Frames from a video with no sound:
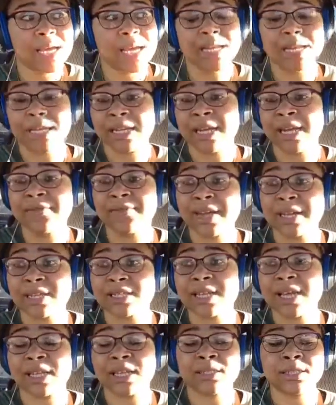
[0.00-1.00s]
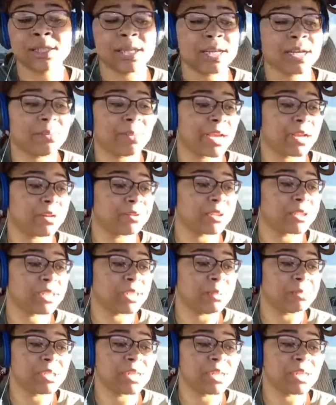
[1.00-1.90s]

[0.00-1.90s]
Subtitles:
And then if I decided to let her back on the team,